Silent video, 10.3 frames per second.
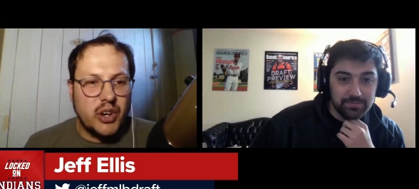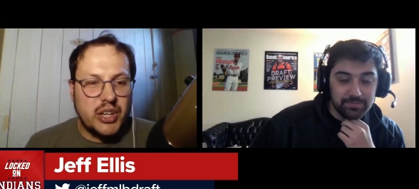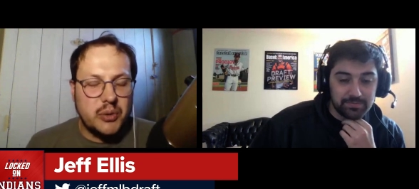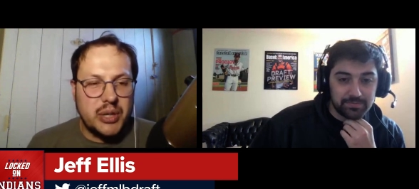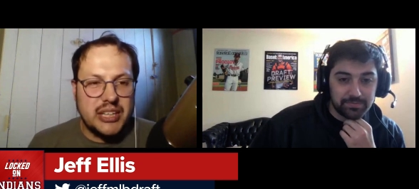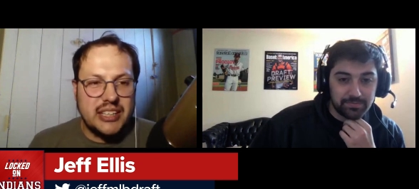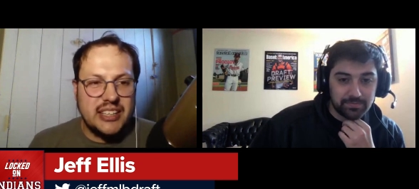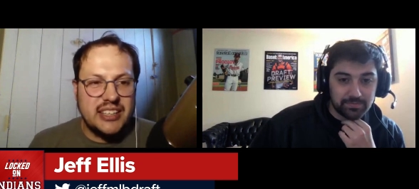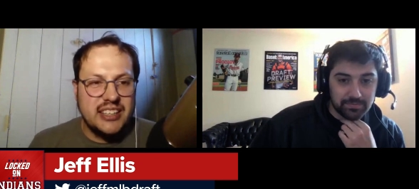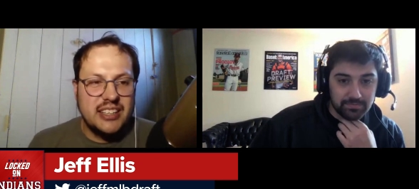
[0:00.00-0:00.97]
Speaker 1: very
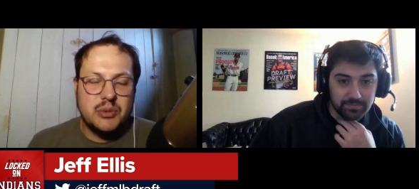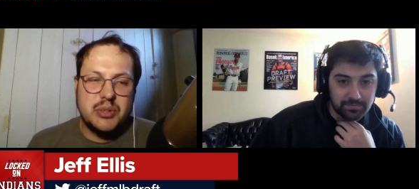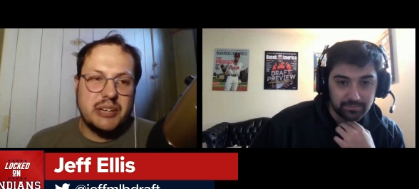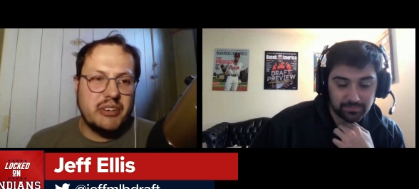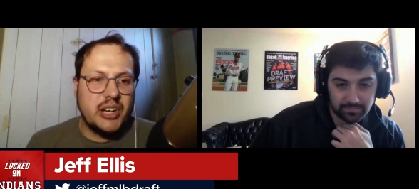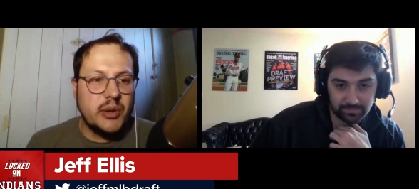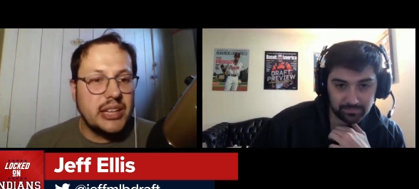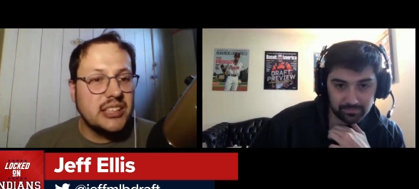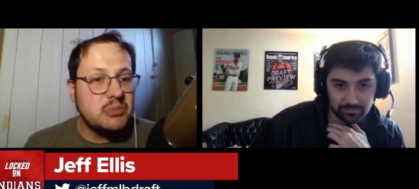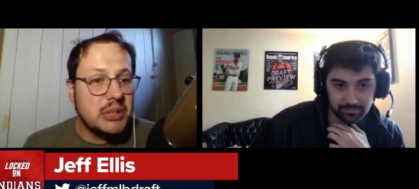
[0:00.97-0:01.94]
quickly, not very
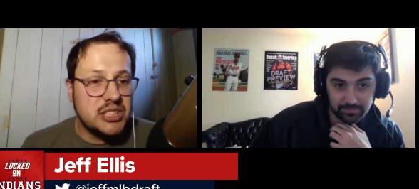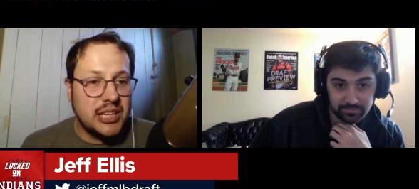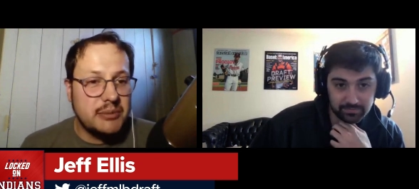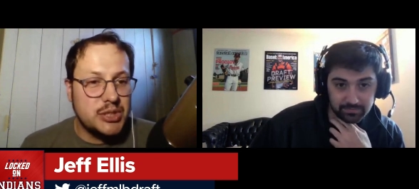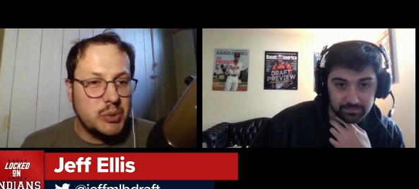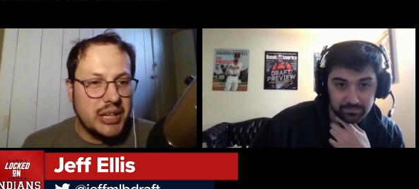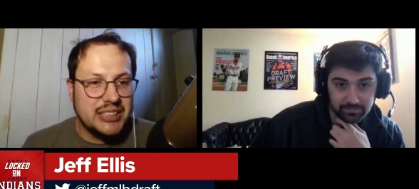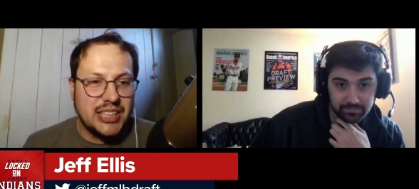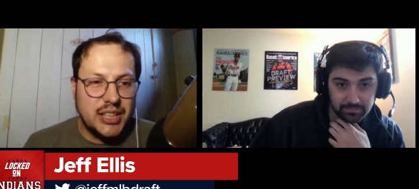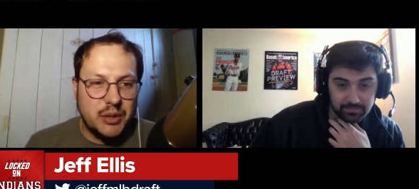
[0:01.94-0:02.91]
quickly, as much time as you
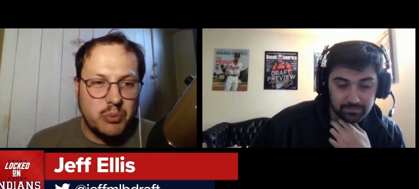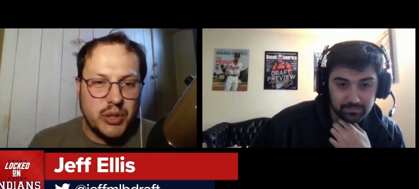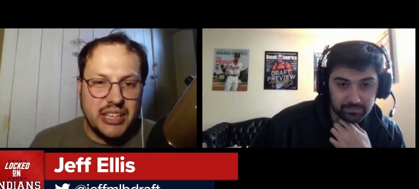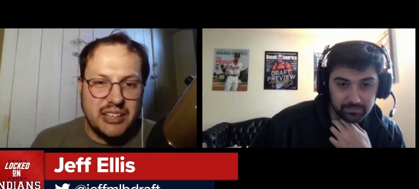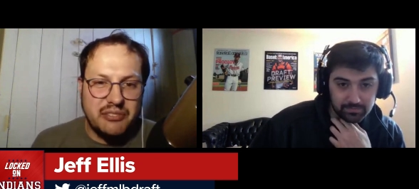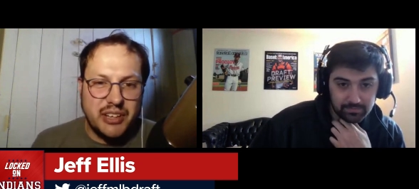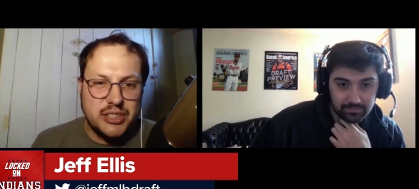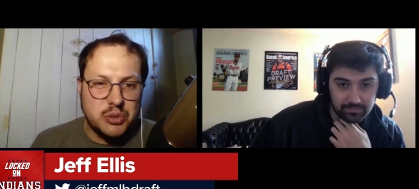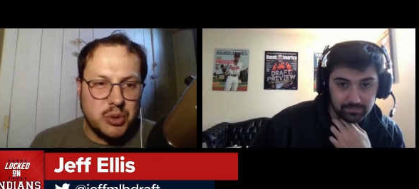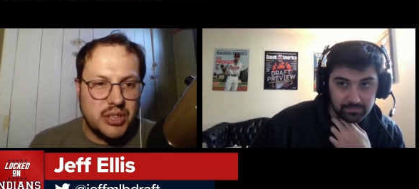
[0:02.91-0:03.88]
want. Tell them where they can
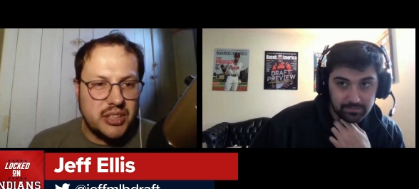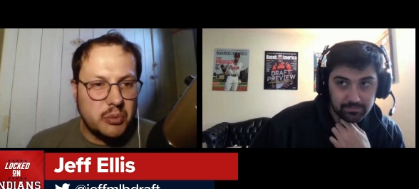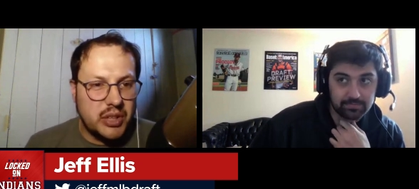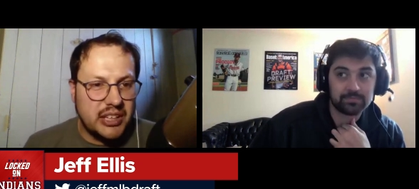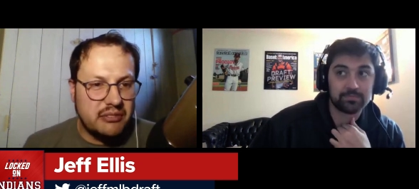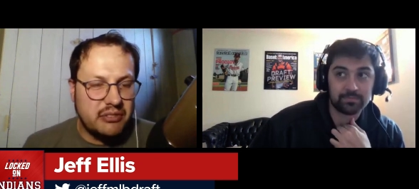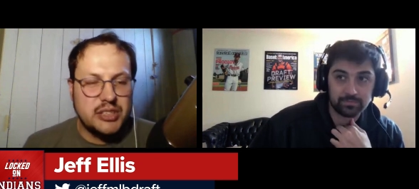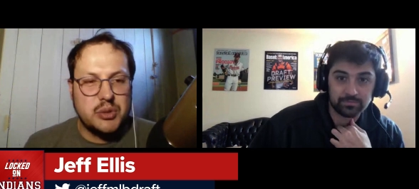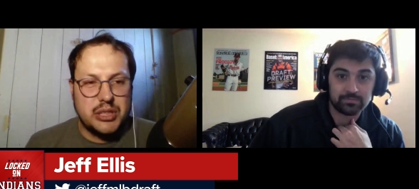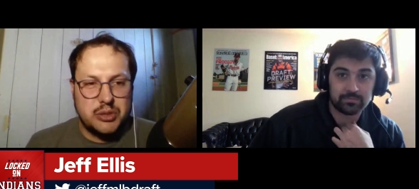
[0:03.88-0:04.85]
find your work and where they can
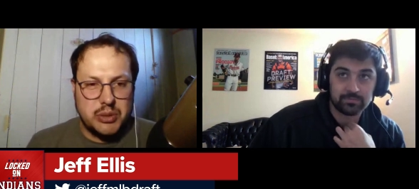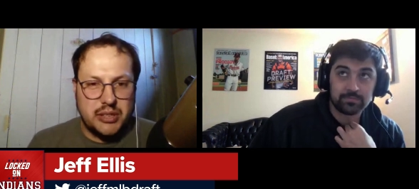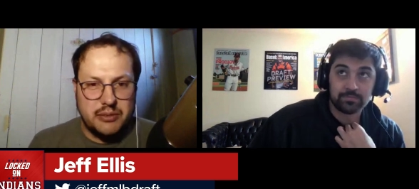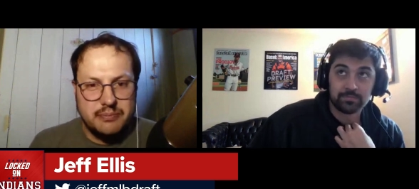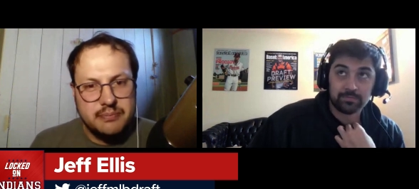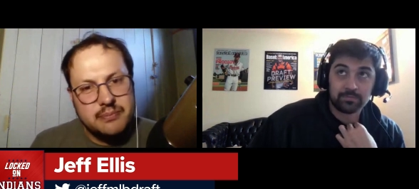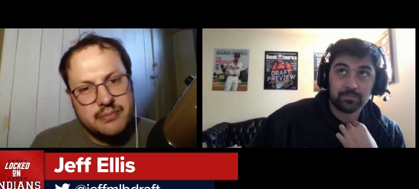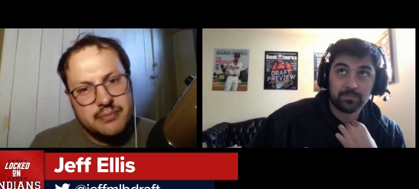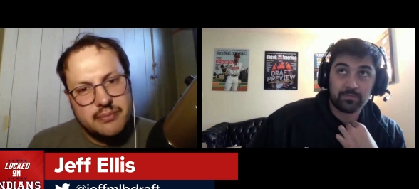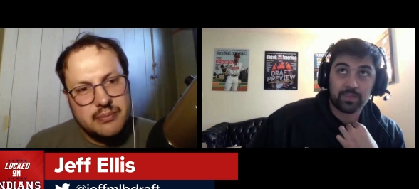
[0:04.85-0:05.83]
find you on Twitter.
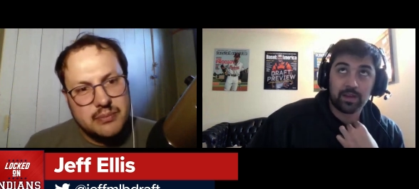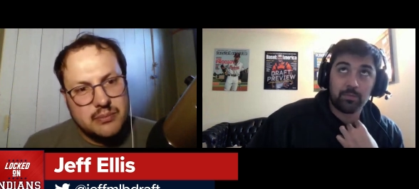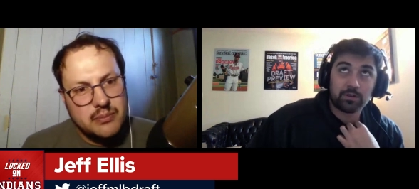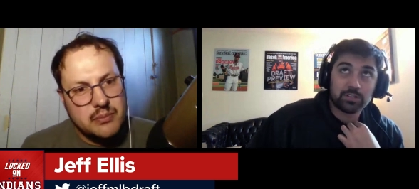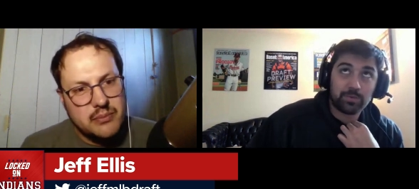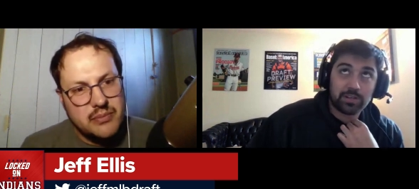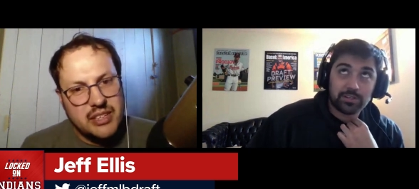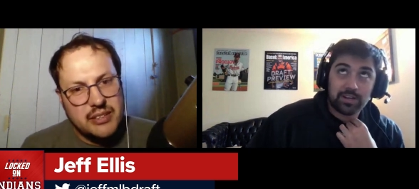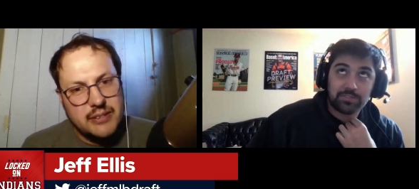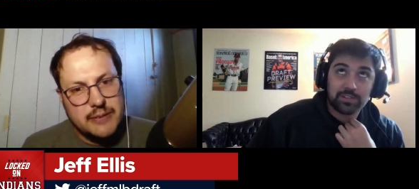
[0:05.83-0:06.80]
Speaker 2: Yeah, most of my
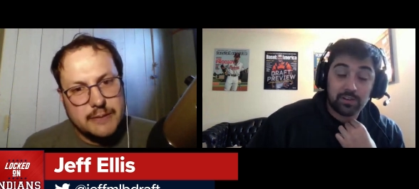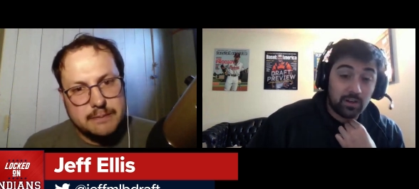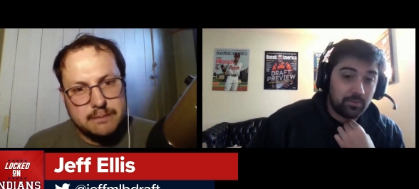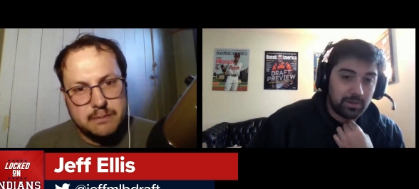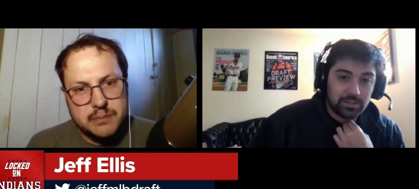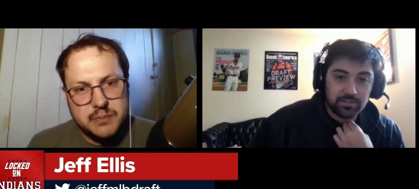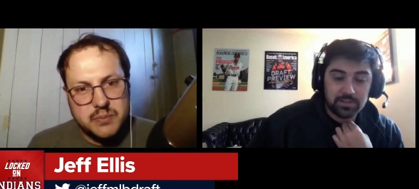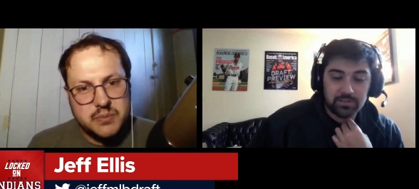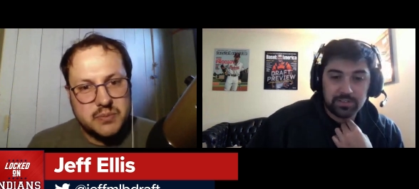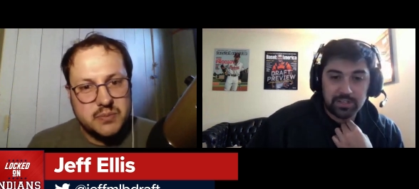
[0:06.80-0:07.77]
draft stuff, all my draft
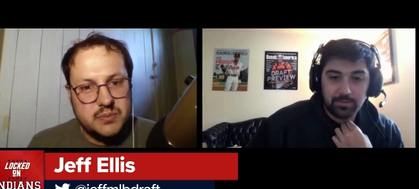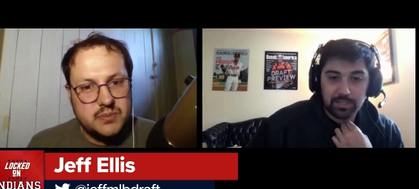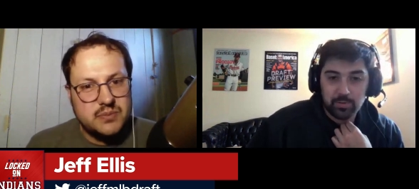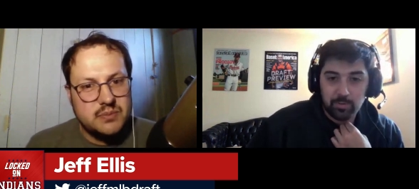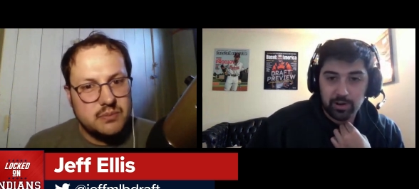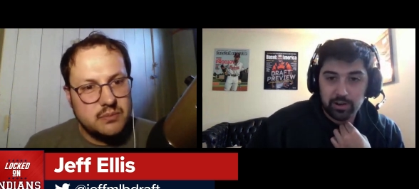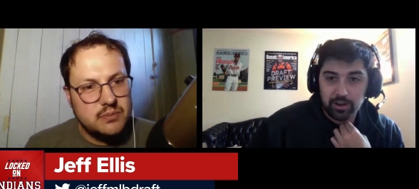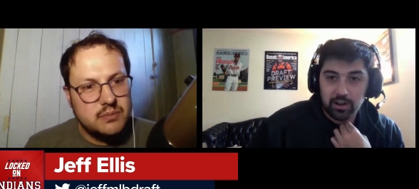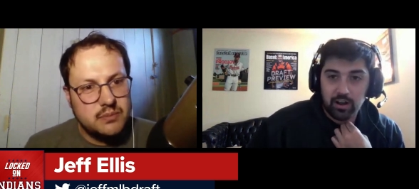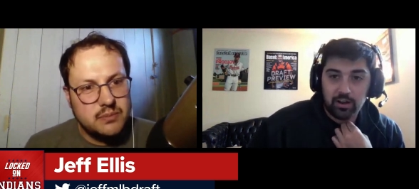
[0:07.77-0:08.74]
stuff is at
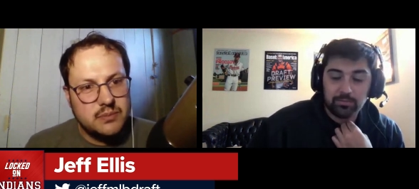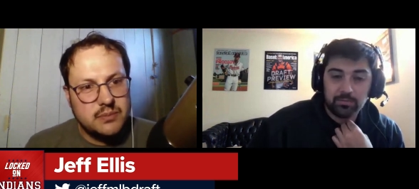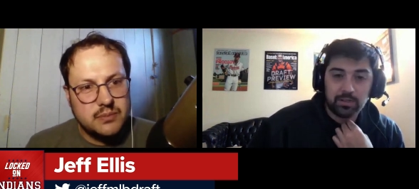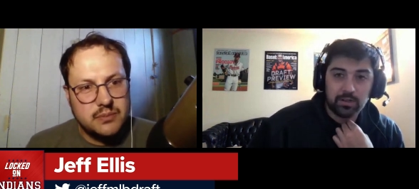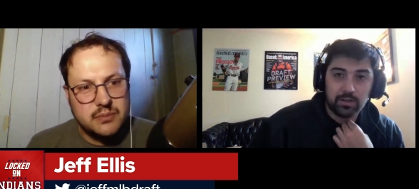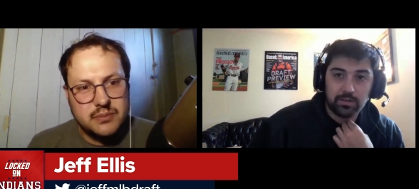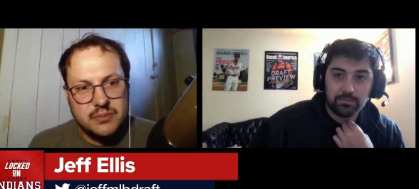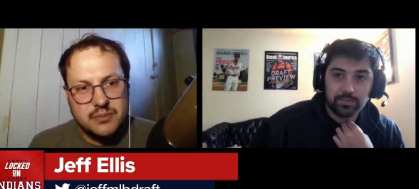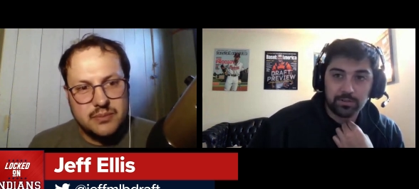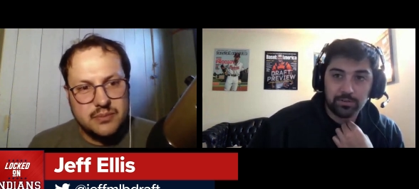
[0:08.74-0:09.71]
baseballamerica.com.
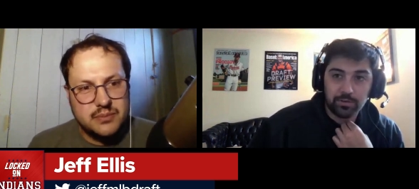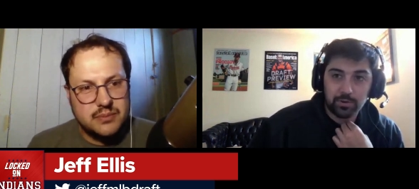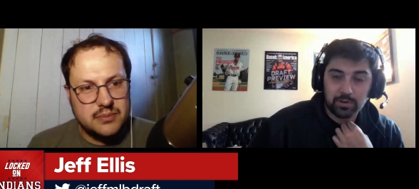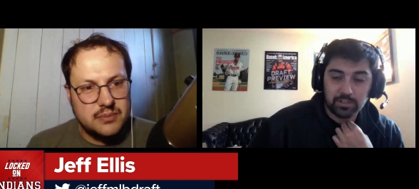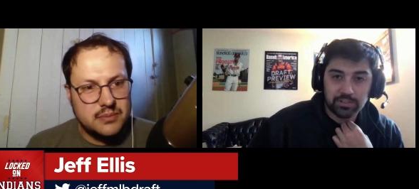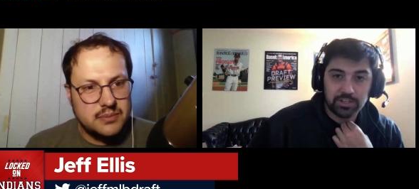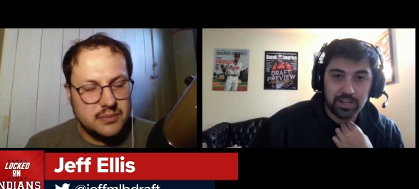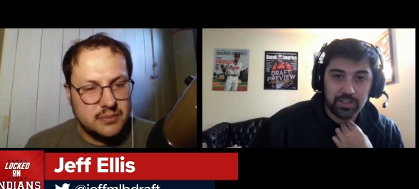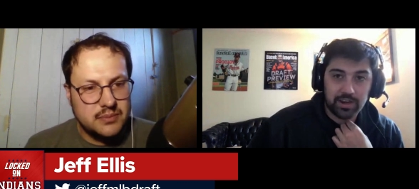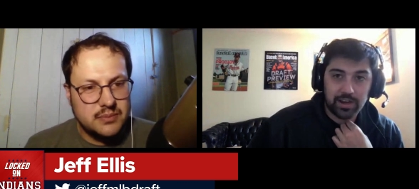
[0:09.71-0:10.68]
Um, so if you want to just
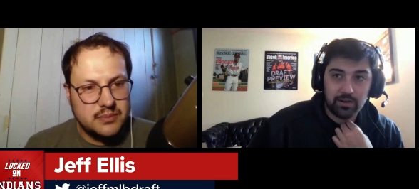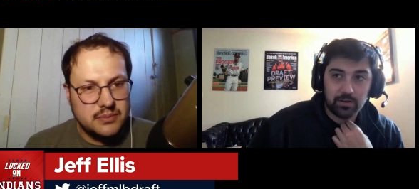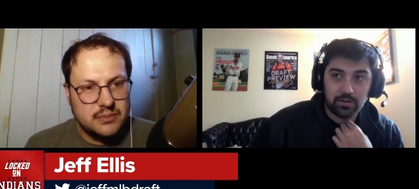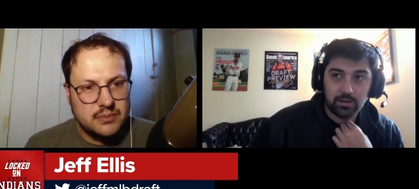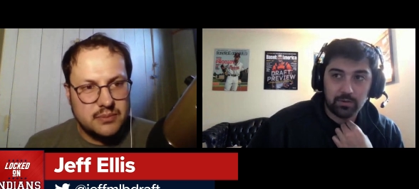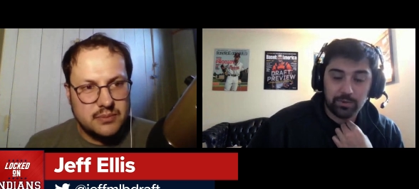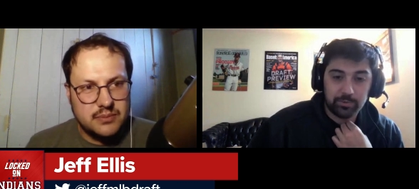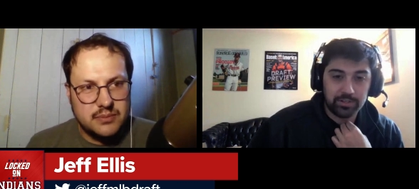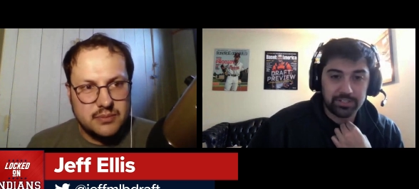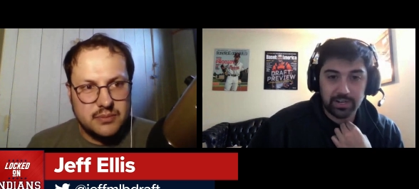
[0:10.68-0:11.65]
check that out, uh, we
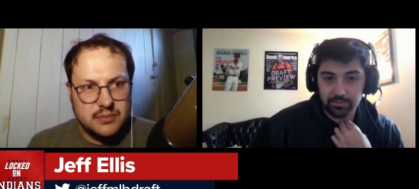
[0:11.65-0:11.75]
appreciate